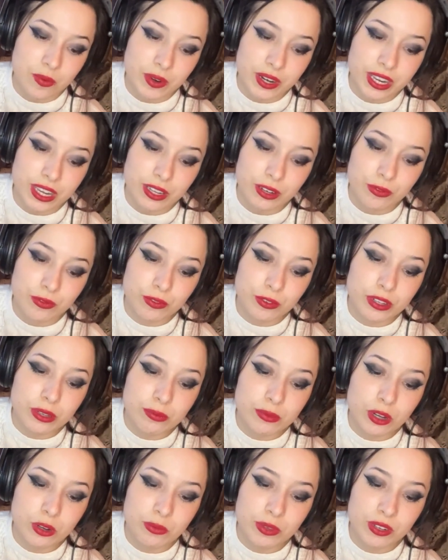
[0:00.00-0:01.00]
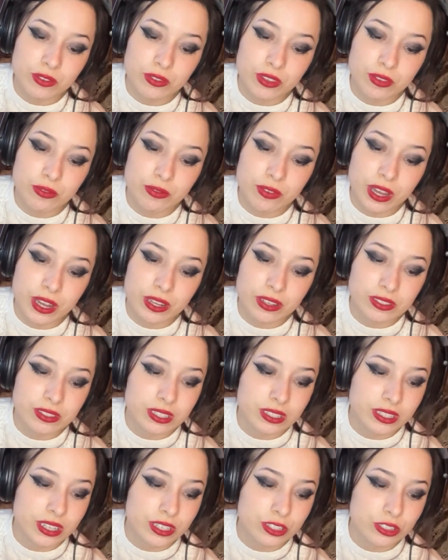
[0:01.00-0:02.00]
When I had a free moment for the files
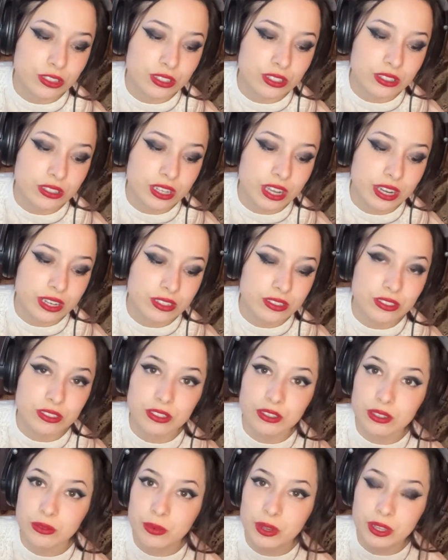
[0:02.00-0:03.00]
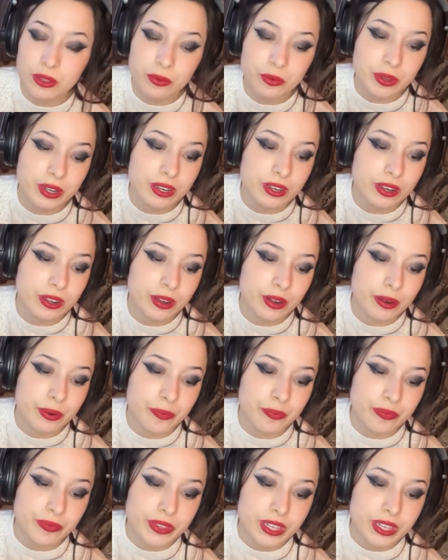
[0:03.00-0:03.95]
and ledgers, I stood by the window